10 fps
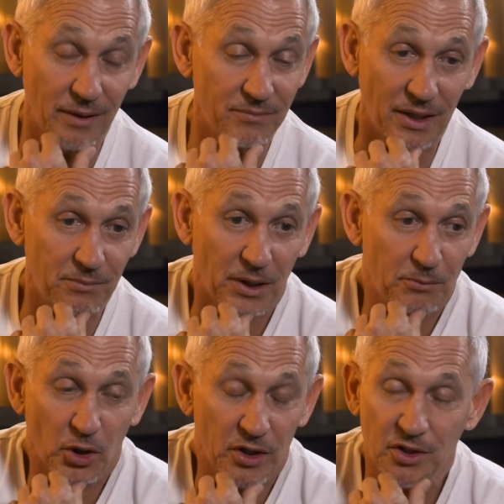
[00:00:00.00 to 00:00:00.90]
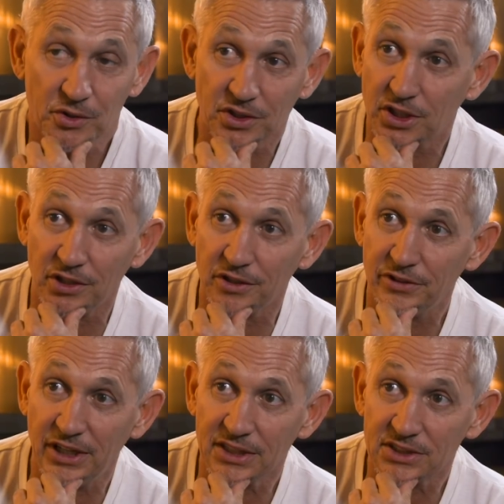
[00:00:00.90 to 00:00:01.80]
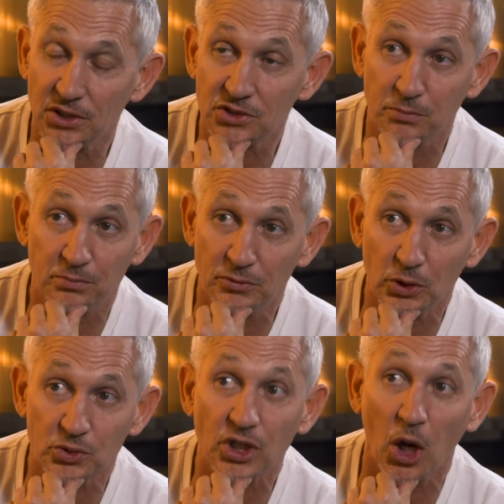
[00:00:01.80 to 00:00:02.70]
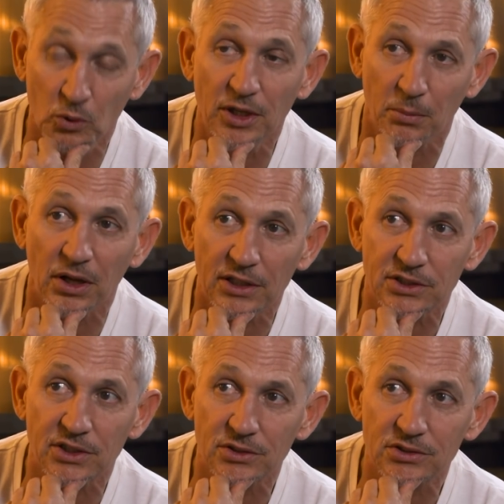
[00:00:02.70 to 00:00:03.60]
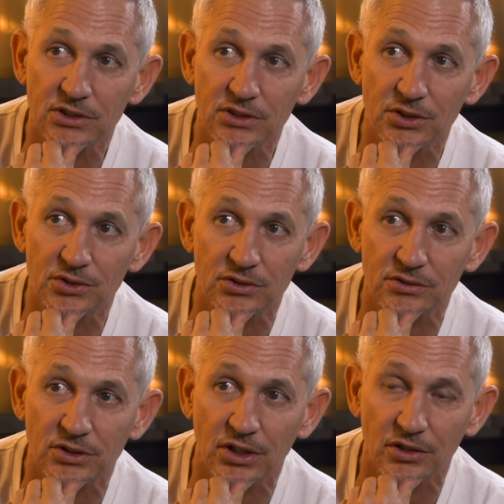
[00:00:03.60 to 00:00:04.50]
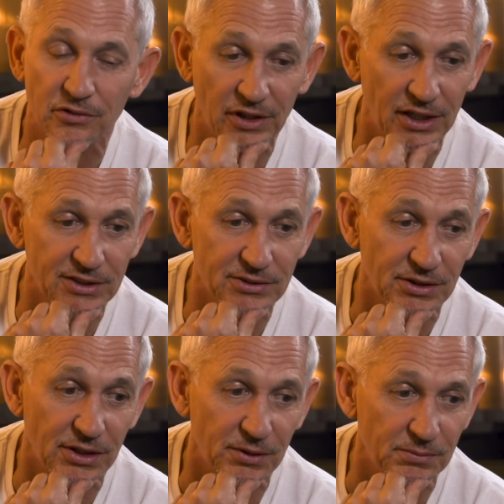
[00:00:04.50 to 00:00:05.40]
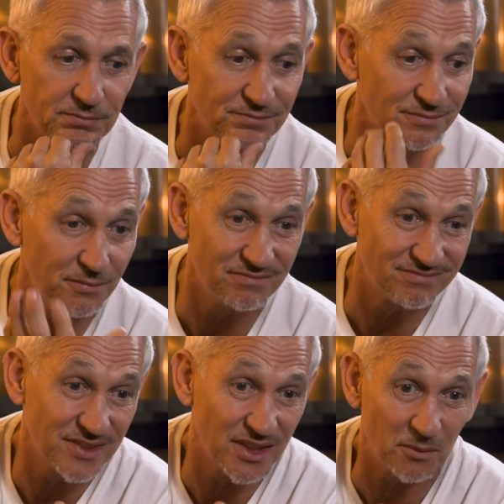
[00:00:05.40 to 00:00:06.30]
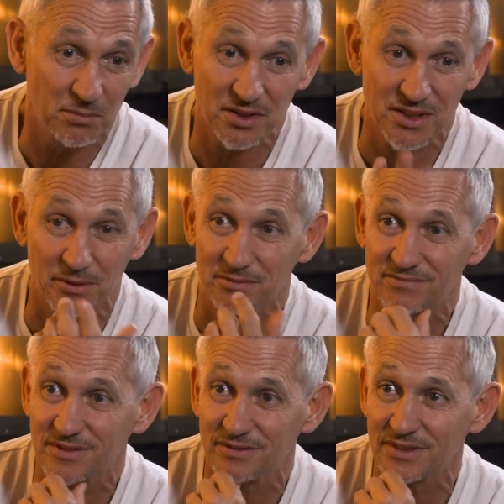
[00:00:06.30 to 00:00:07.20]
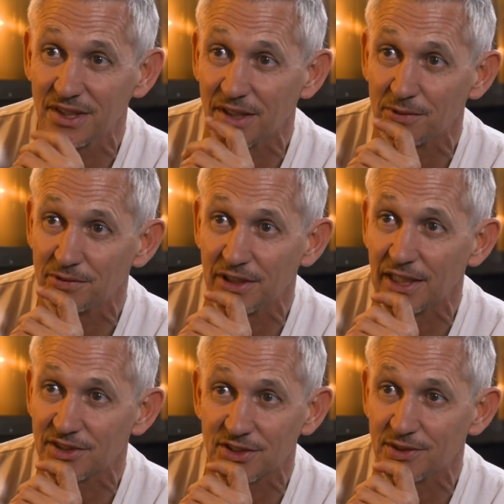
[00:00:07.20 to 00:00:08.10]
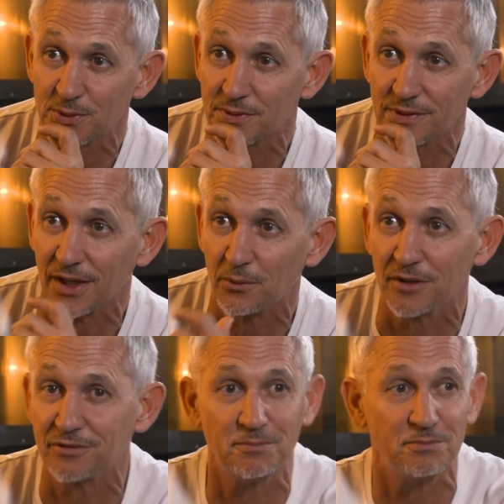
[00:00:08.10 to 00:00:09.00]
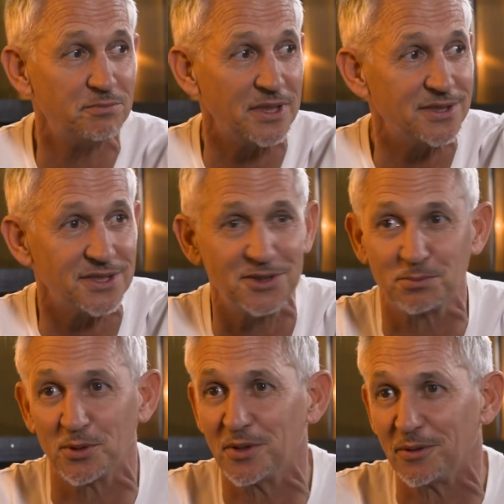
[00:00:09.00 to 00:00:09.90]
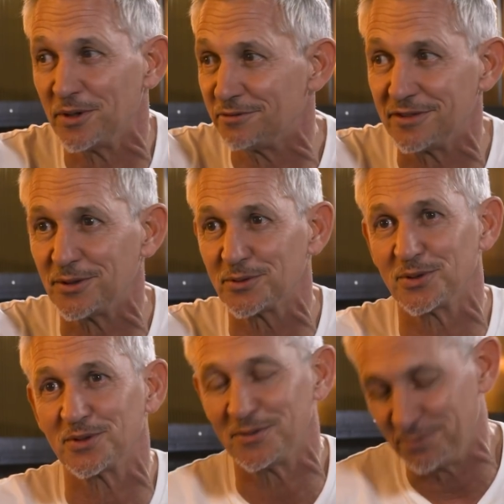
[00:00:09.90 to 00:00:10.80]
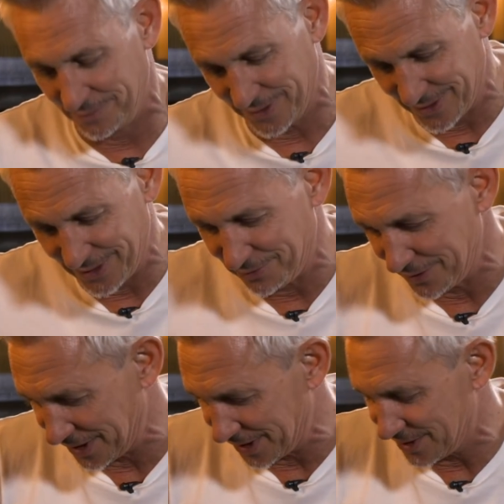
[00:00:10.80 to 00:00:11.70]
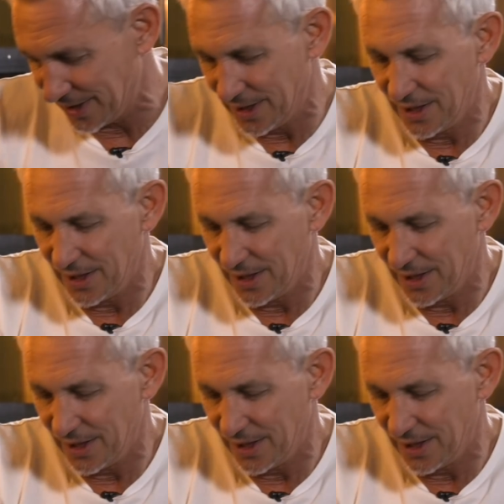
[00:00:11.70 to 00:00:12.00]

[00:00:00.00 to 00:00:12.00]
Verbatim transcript: I'm, I'm, not in news and current affairs. Those rules only apply to those in news and current affairs. Um, you know, plus I'm a you know, freelancer. You know, I work for BT Sport. I work for all sorts of different things.